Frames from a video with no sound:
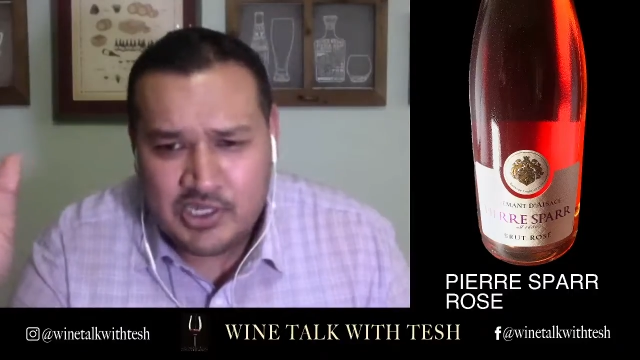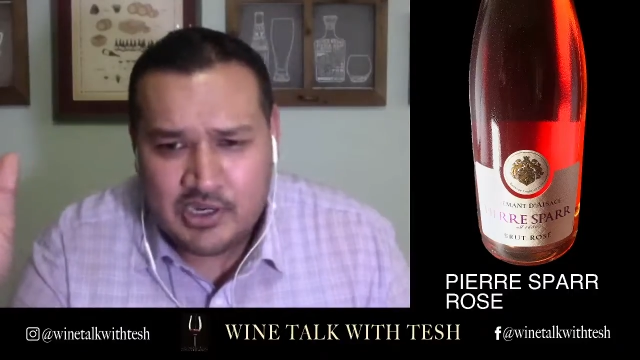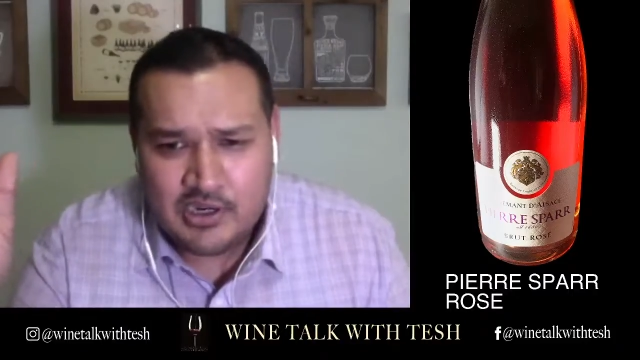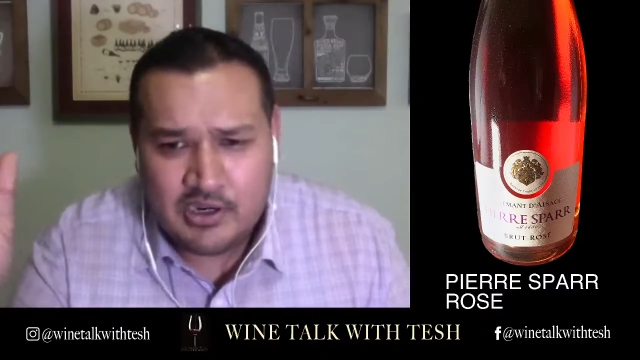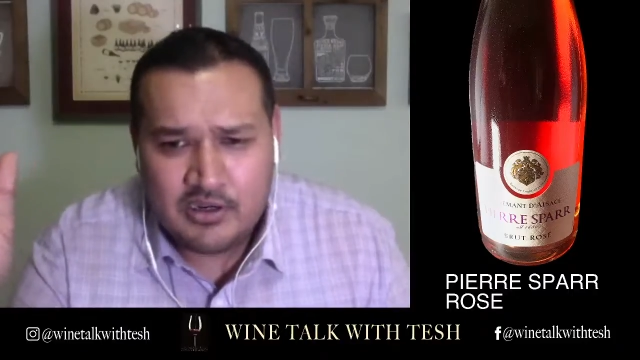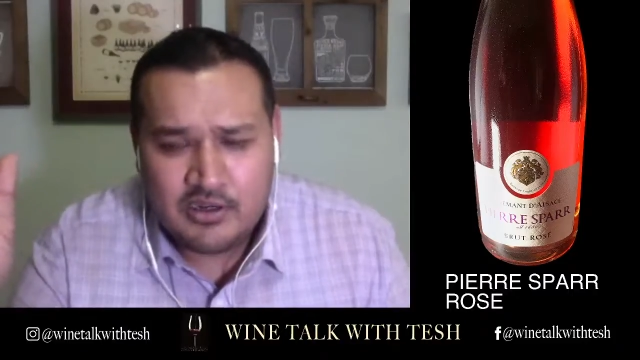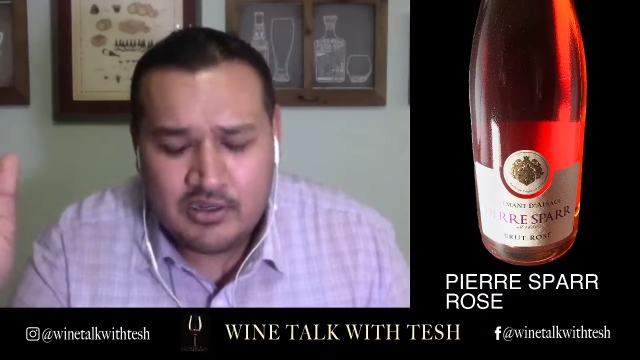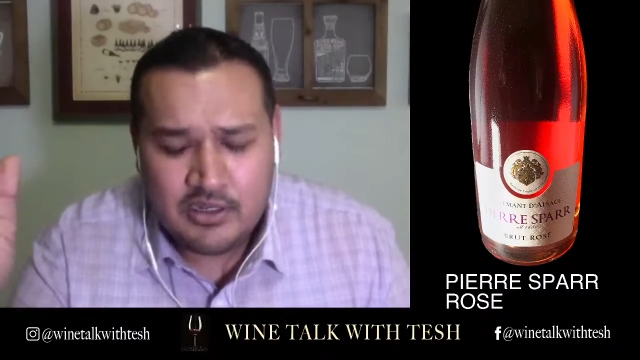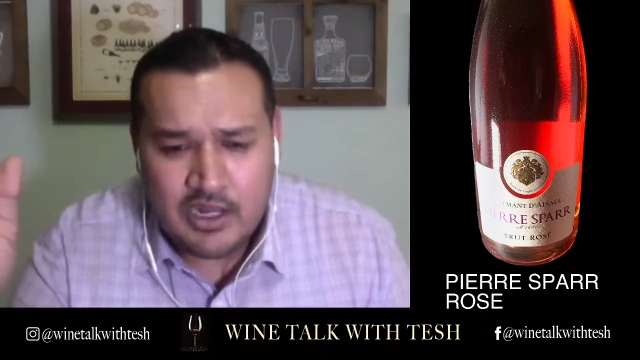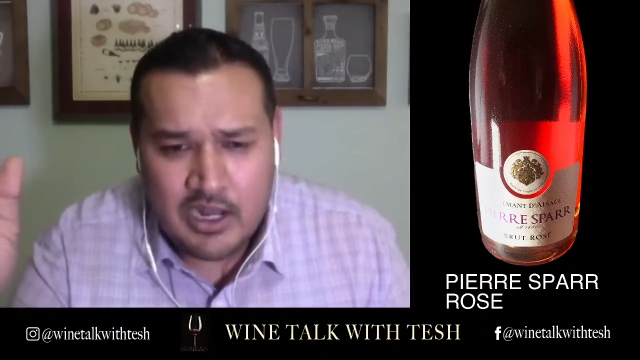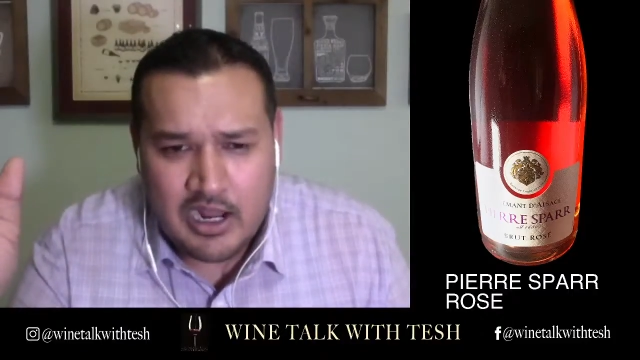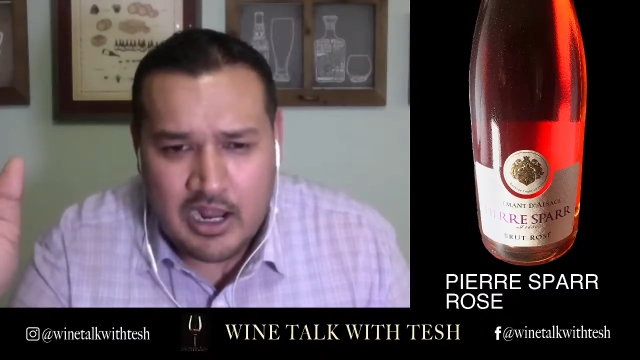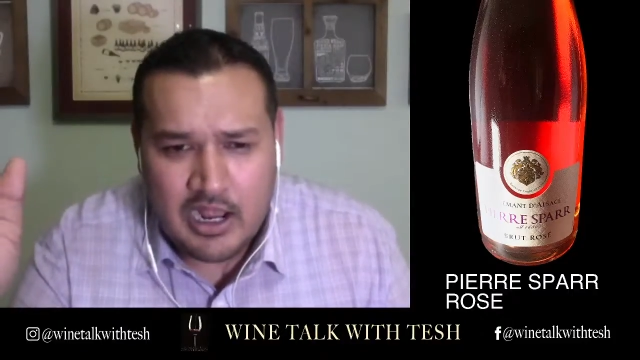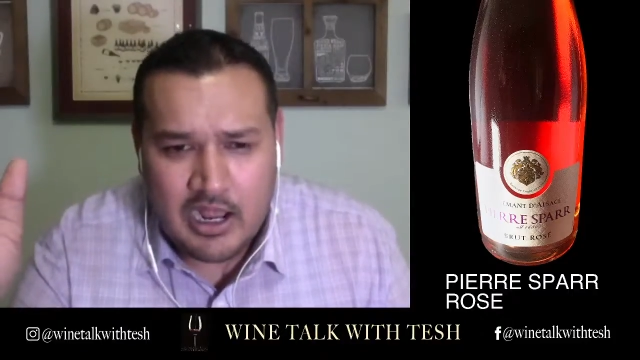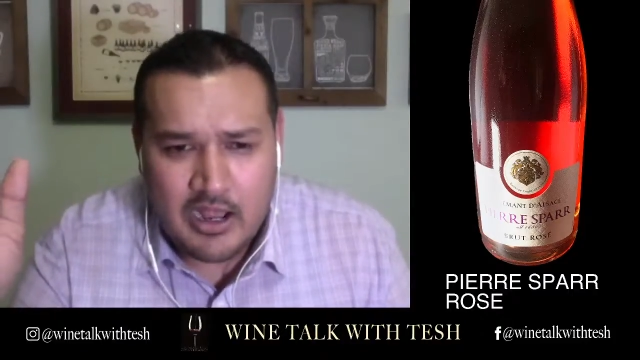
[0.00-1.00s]
here,
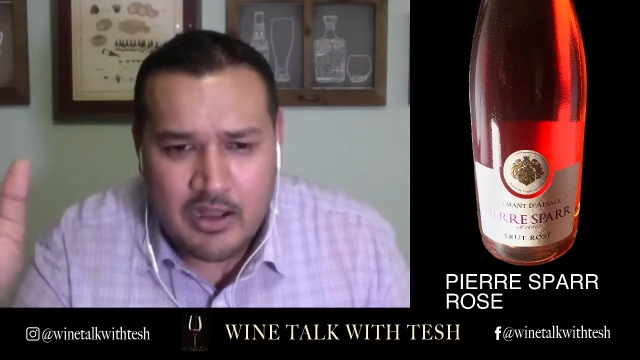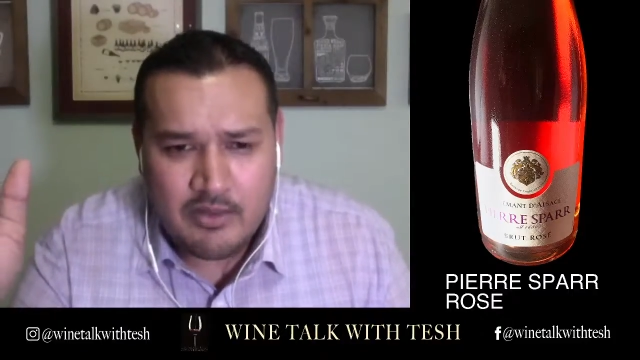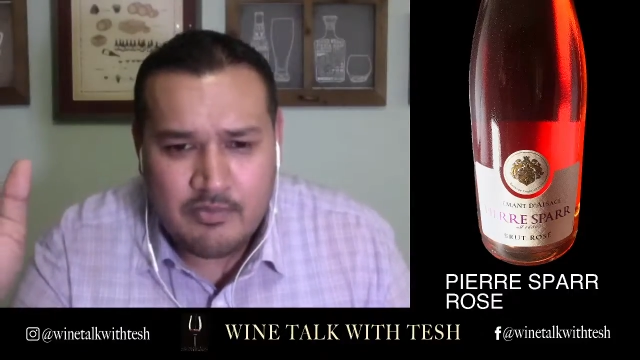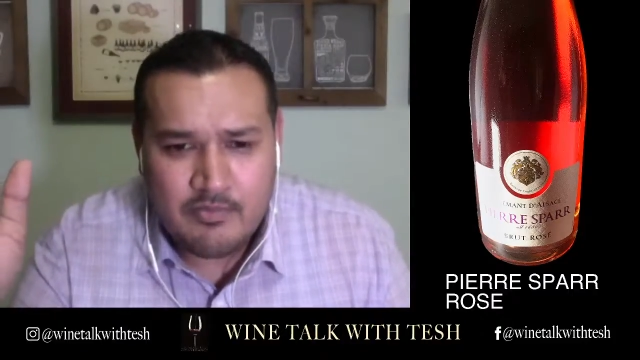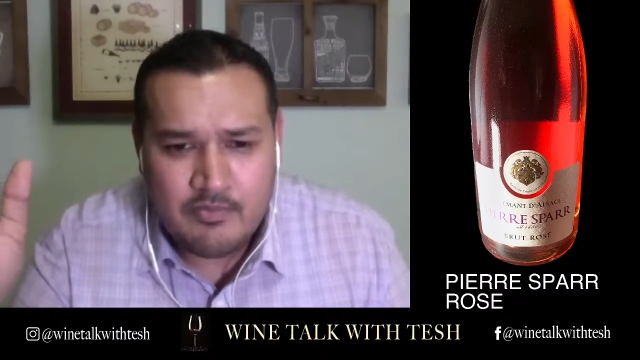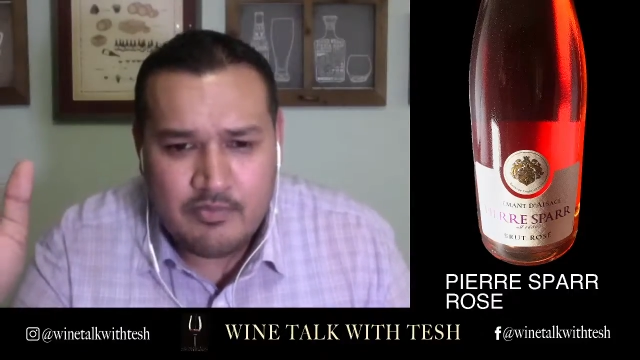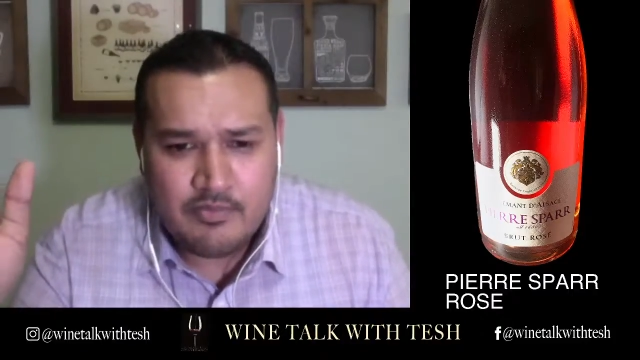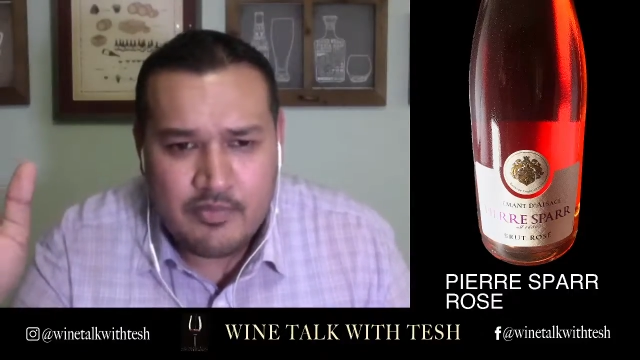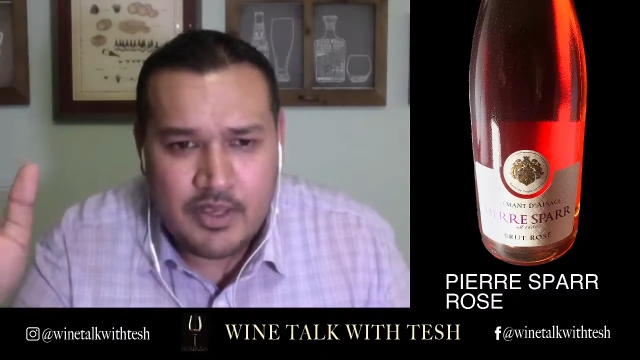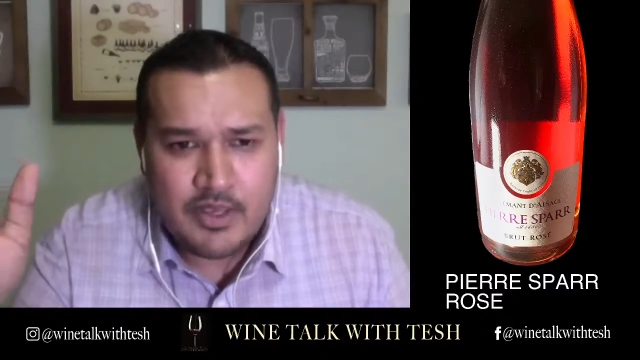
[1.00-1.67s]
and